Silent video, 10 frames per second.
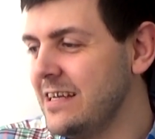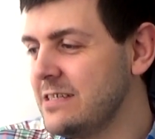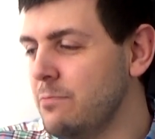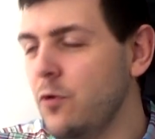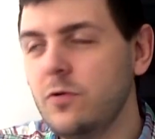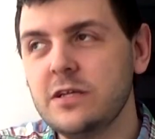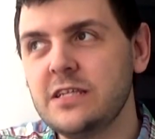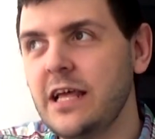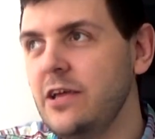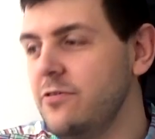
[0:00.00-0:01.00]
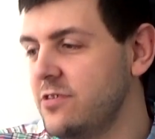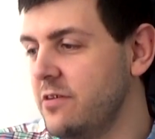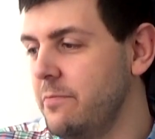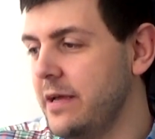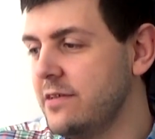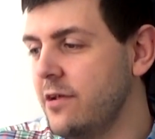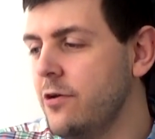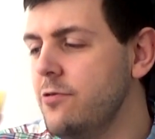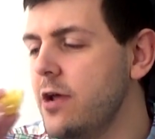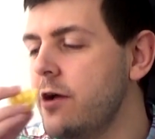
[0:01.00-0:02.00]
small as they used to be. So
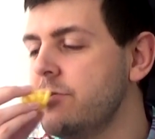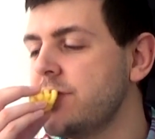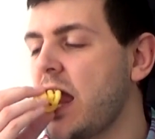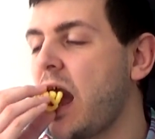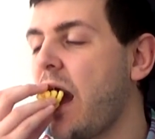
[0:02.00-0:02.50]
who knows?